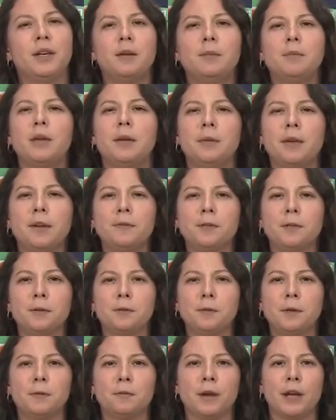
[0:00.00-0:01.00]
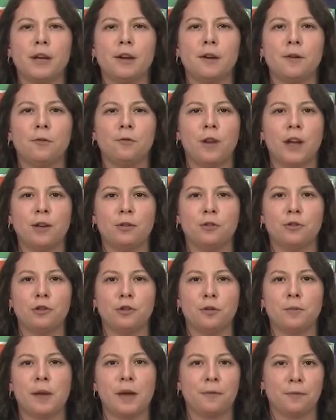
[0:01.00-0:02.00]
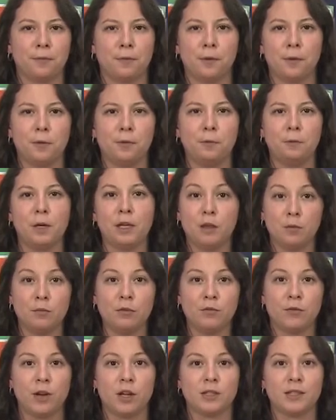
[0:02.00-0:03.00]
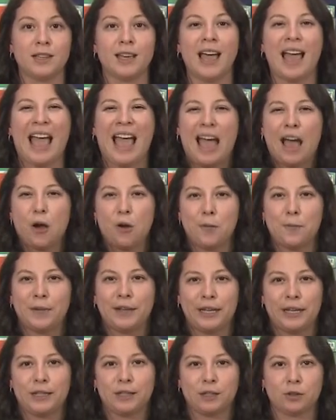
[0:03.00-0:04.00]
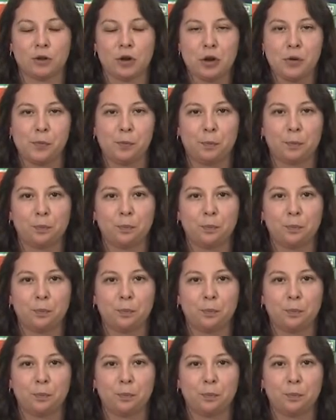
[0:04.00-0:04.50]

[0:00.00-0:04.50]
Maybe after we write our final note about fruit, we can move on to how plants grow.